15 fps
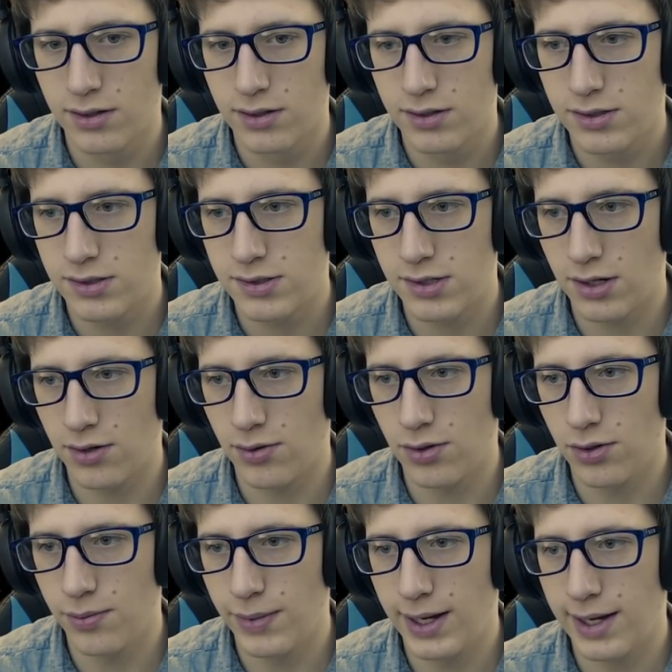So we'll
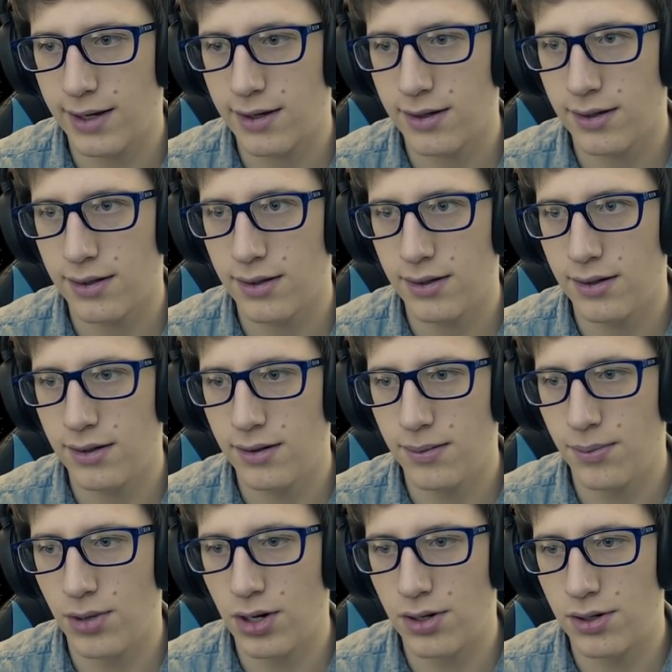make
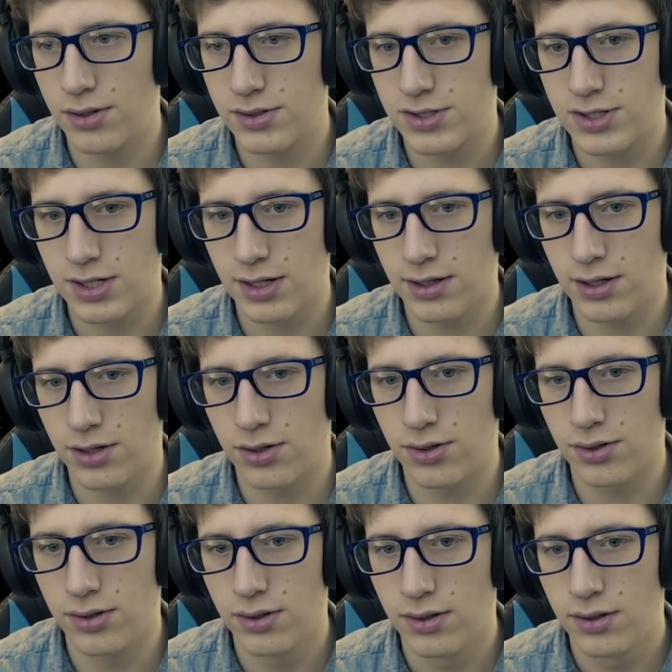Mars a little,
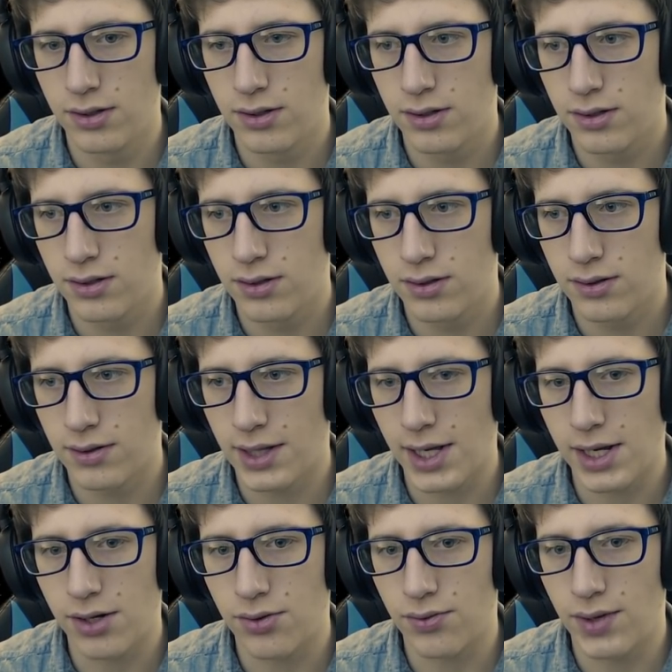
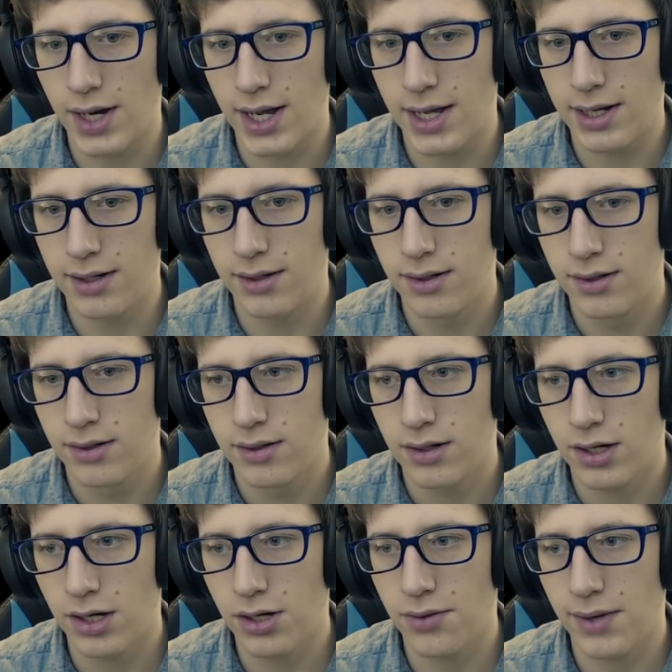like, red.
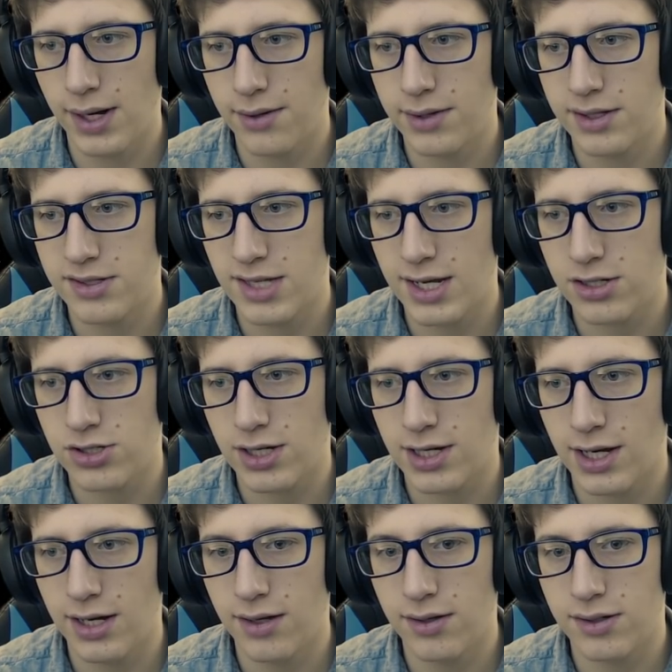Oh, wow. This actually
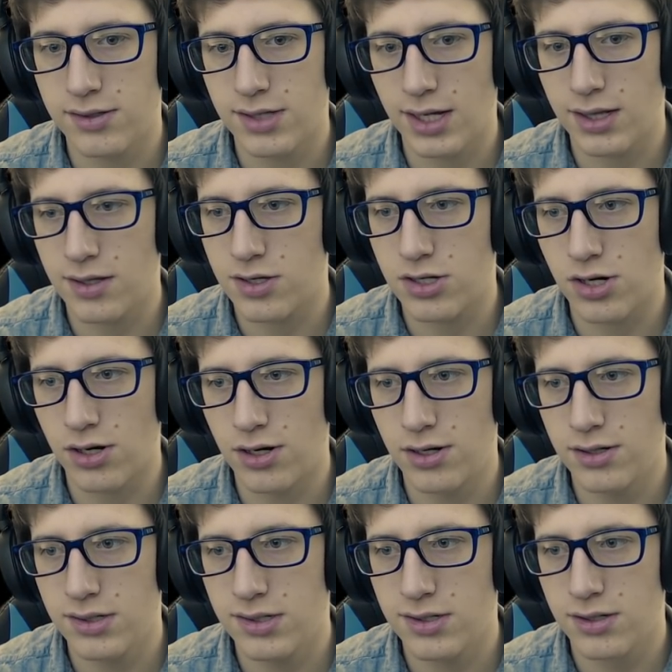kind of looks like the
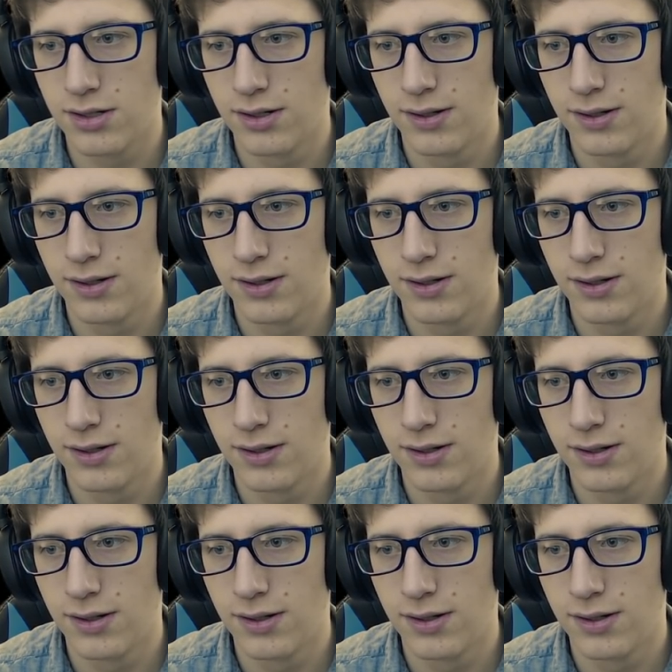stars.